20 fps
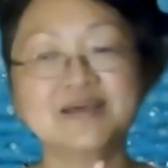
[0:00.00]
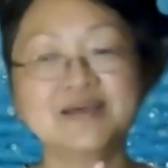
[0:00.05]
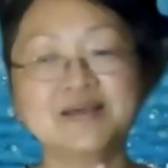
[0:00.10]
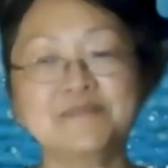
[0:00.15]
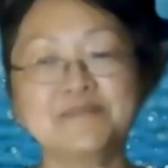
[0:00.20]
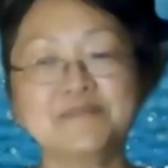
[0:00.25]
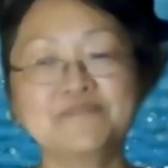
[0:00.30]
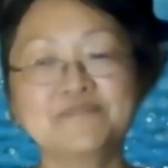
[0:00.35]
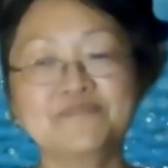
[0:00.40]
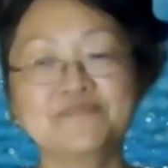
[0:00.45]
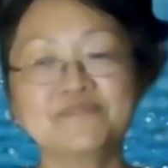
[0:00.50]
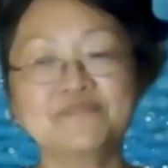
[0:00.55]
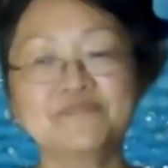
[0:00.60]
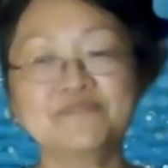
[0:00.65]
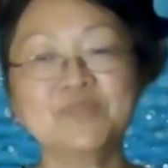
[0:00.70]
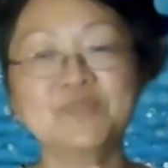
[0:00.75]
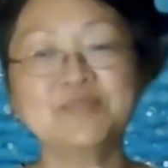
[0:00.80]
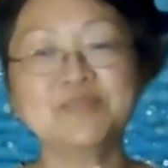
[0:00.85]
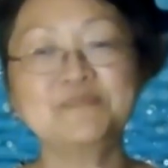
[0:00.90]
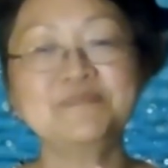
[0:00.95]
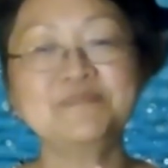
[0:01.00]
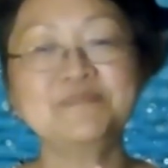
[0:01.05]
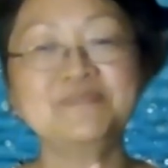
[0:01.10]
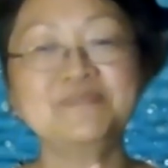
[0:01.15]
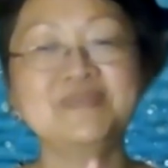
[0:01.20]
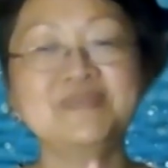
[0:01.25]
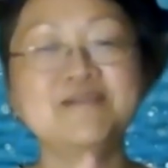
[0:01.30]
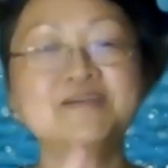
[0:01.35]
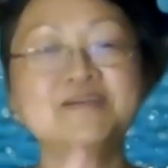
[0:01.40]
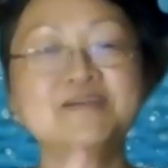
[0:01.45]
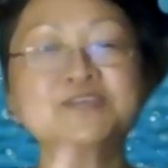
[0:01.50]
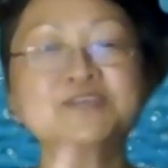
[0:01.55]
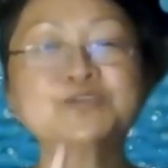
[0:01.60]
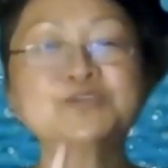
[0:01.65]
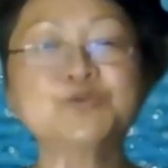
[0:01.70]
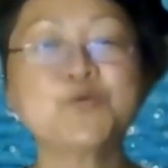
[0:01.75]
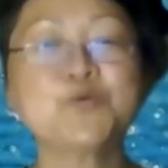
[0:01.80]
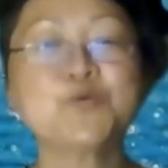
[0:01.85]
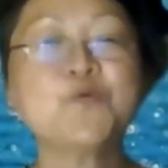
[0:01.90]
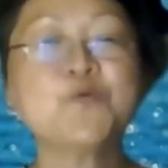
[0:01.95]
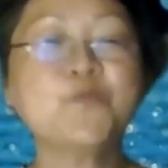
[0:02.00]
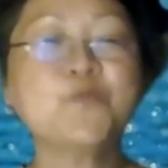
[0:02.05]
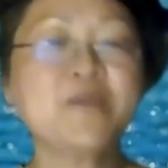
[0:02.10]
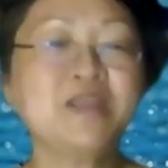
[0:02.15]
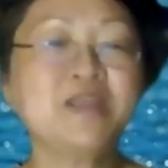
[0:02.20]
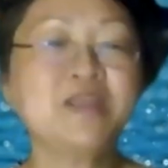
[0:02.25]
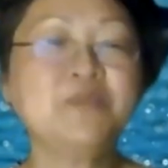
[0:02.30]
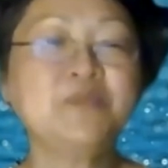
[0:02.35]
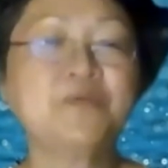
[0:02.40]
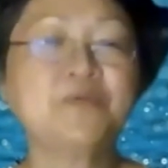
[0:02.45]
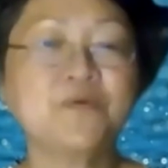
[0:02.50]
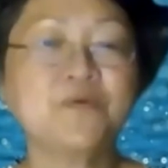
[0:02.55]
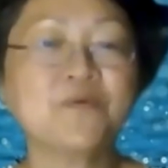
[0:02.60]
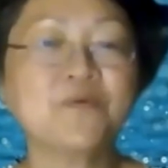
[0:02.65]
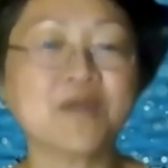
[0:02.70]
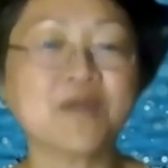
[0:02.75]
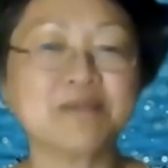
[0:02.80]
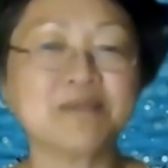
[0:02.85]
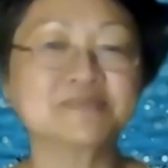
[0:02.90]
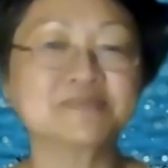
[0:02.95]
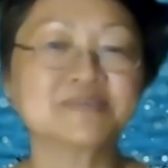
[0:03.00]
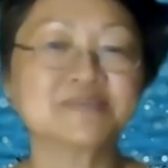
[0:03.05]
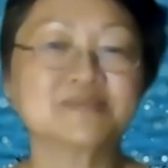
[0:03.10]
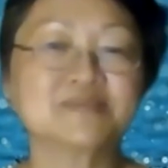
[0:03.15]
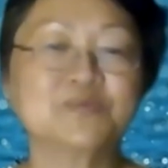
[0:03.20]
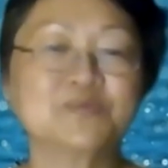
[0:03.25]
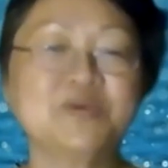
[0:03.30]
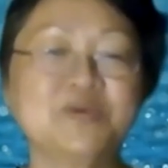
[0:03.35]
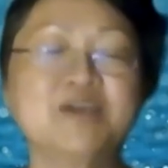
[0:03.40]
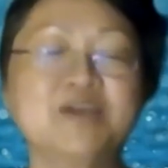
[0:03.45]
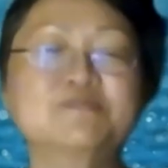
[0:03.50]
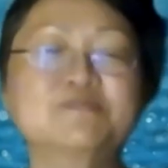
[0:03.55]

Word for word: are so many programs. We